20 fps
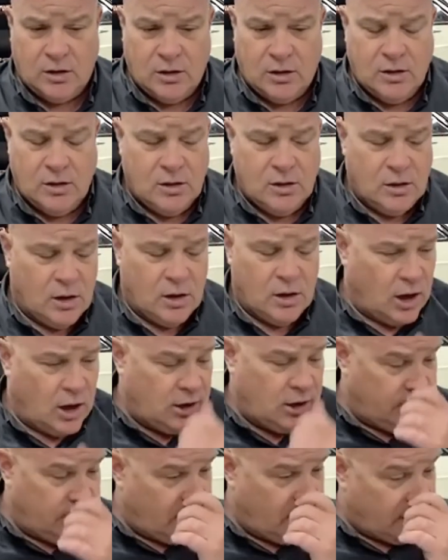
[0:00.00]

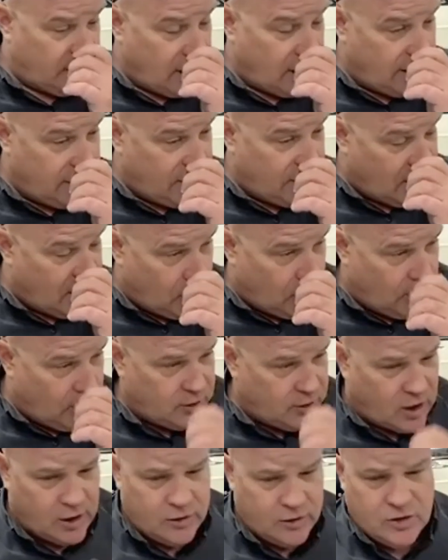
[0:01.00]
Mm-hmm. I even had one
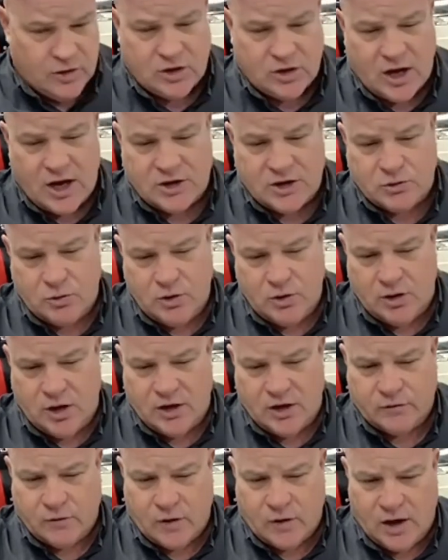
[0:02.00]
daughter last
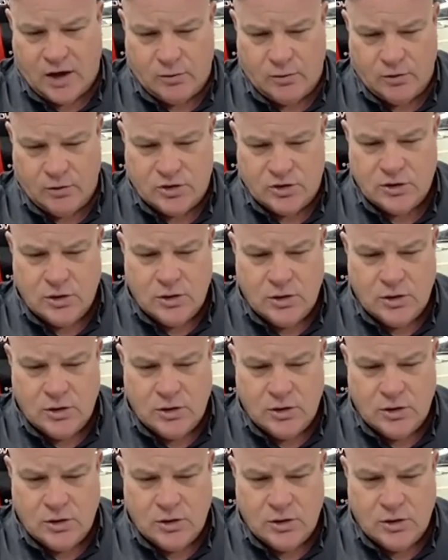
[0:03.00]
Friday, was